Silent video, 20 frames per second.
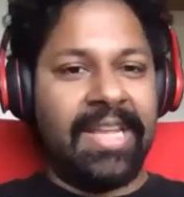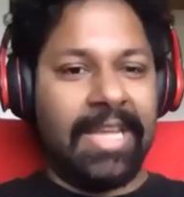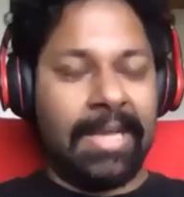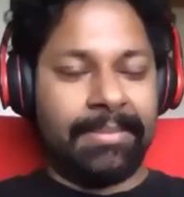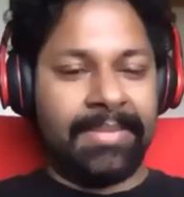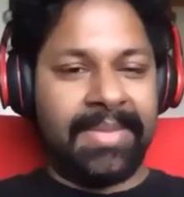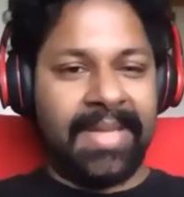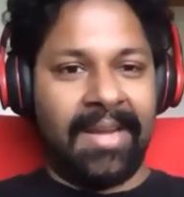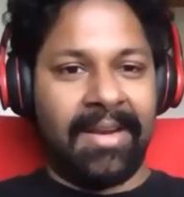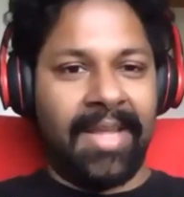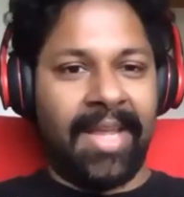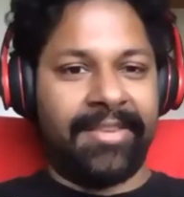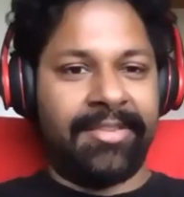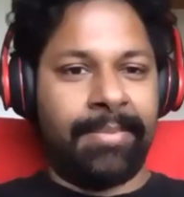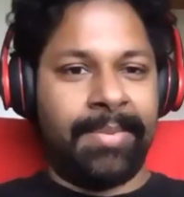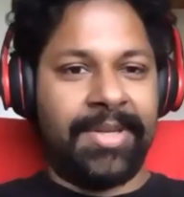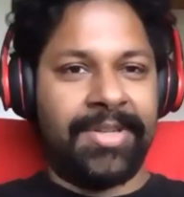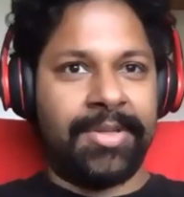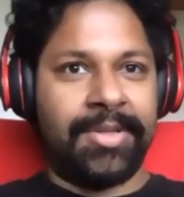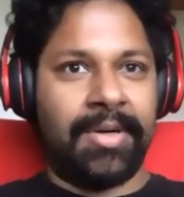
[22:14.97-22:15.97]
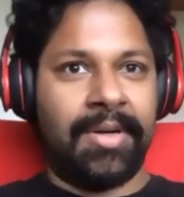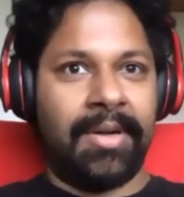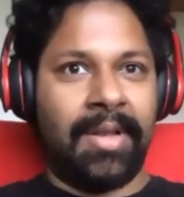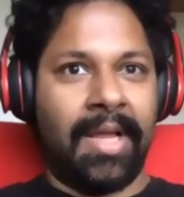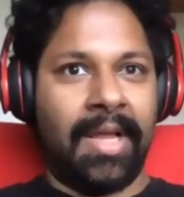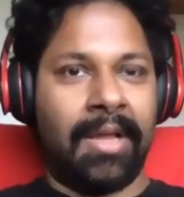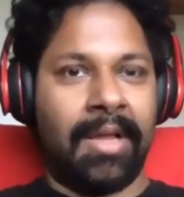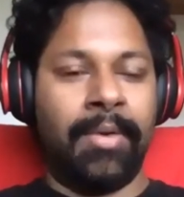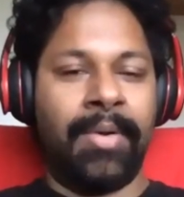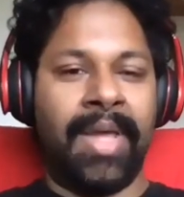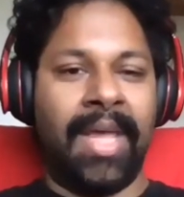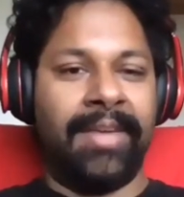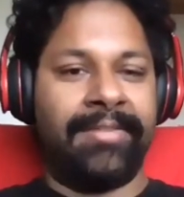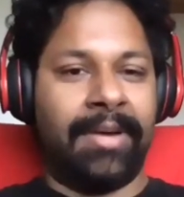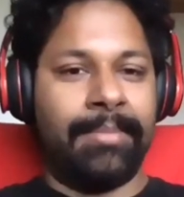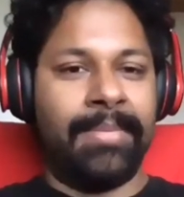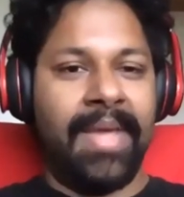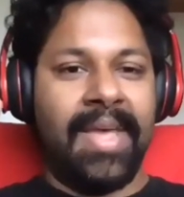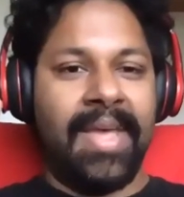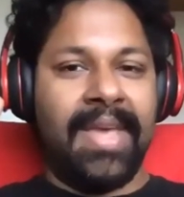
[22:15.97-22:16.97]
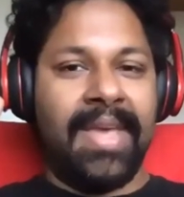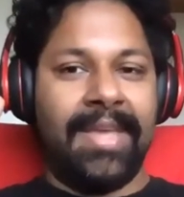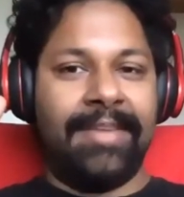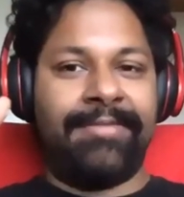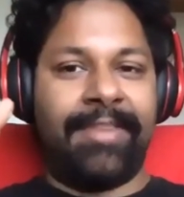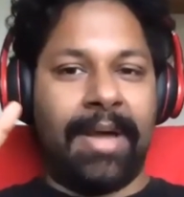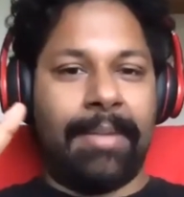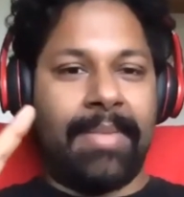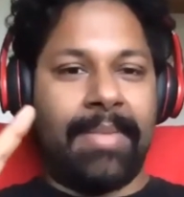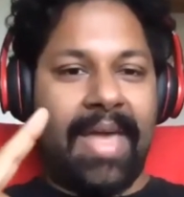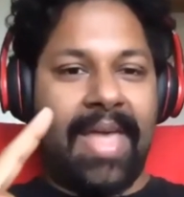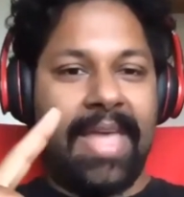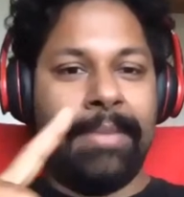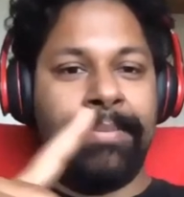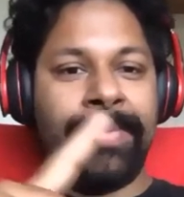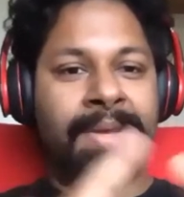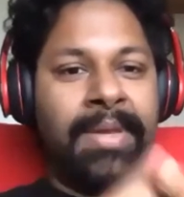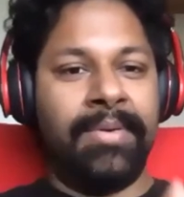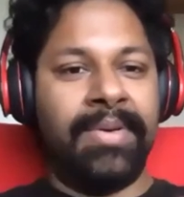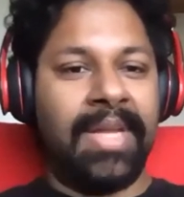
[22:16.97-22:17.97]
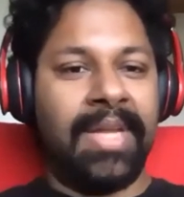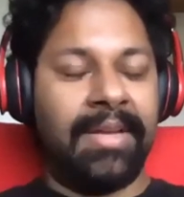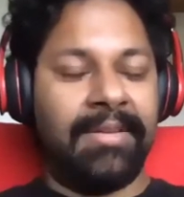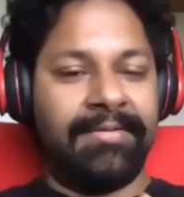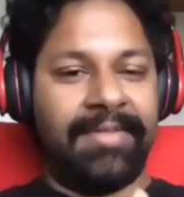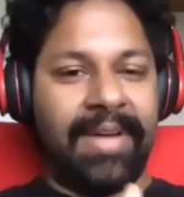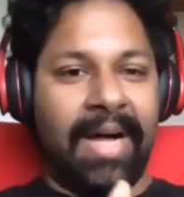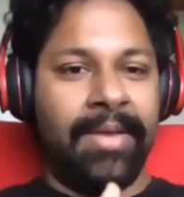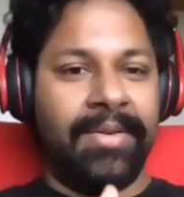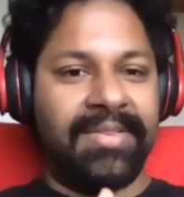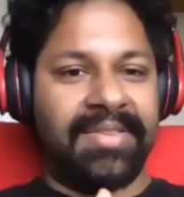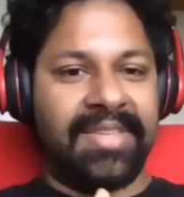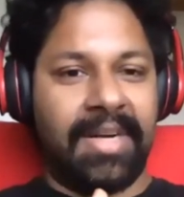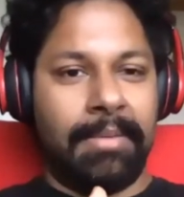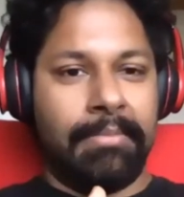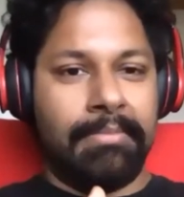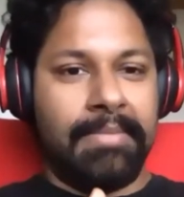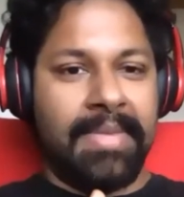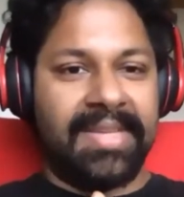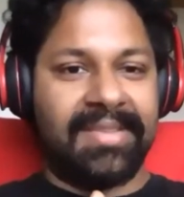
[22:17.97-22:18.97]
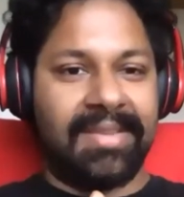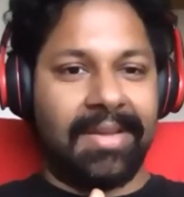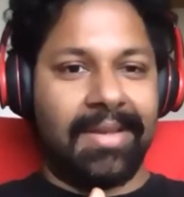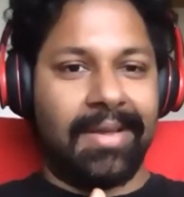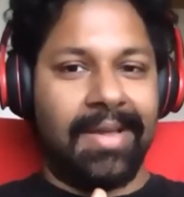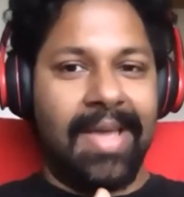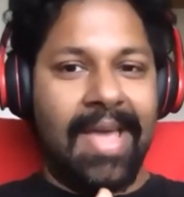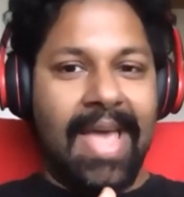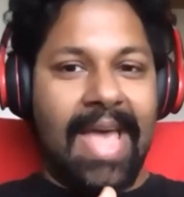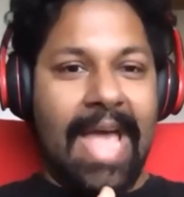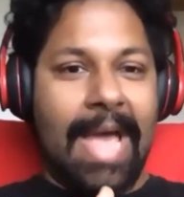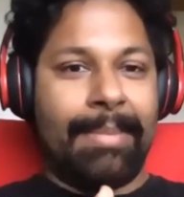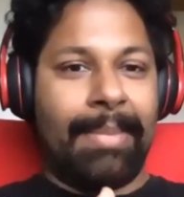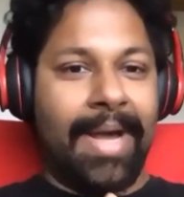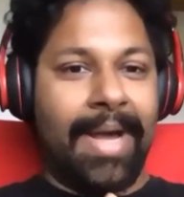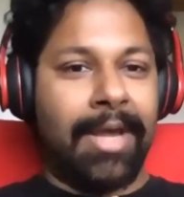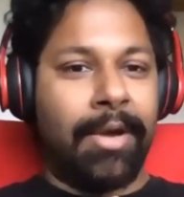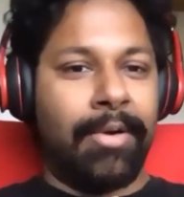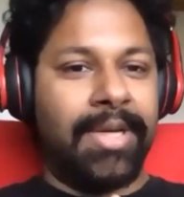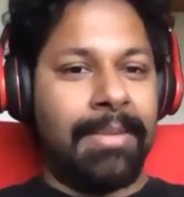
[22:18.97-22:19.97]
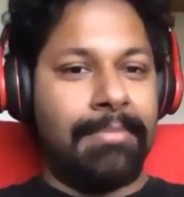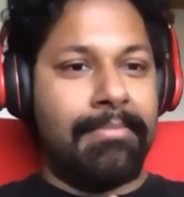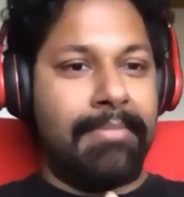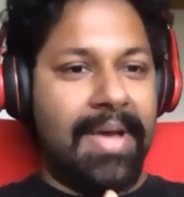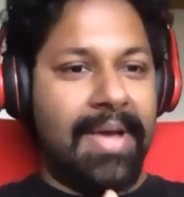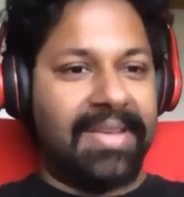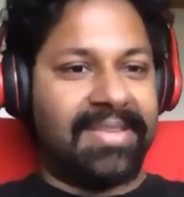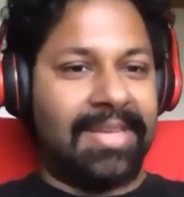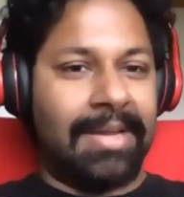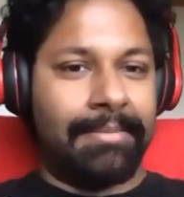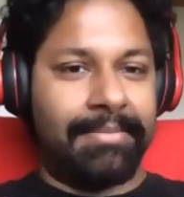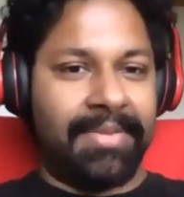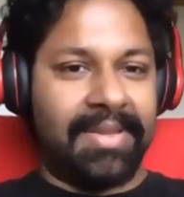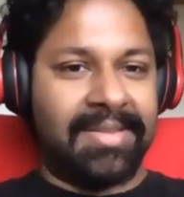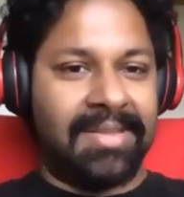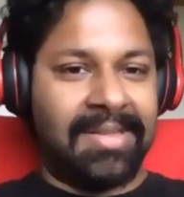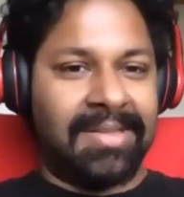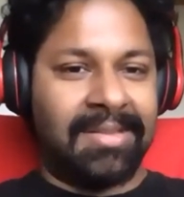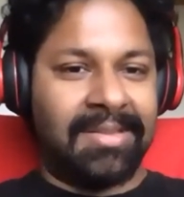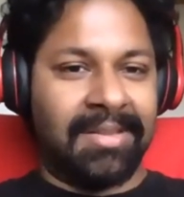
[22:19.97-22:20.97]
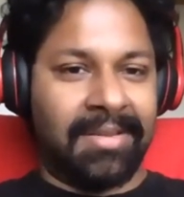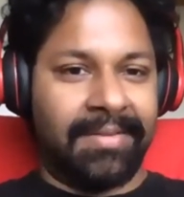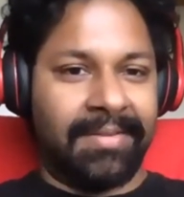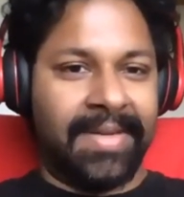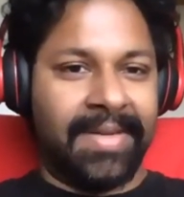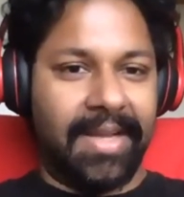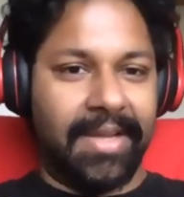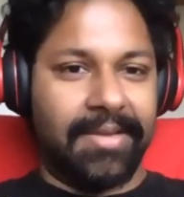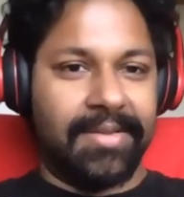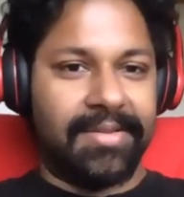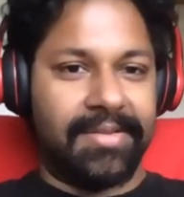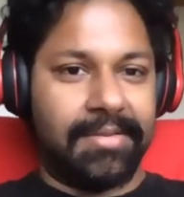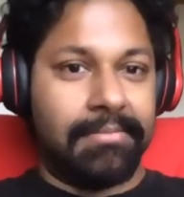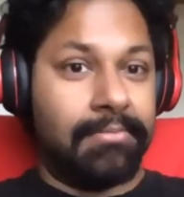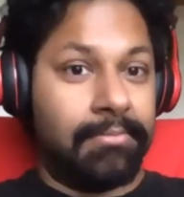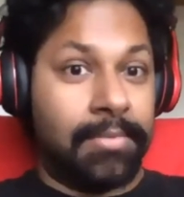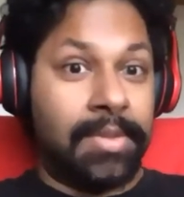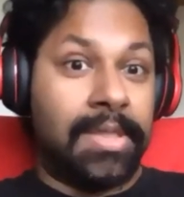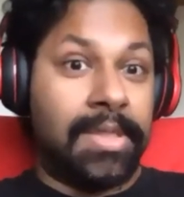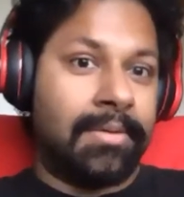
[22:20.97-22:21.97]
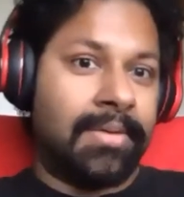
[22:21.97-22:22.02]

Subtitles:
cleaning up data, you have to be sure, like, okay, if I'm imputing values that are missing, am I going to mess up the statistical values?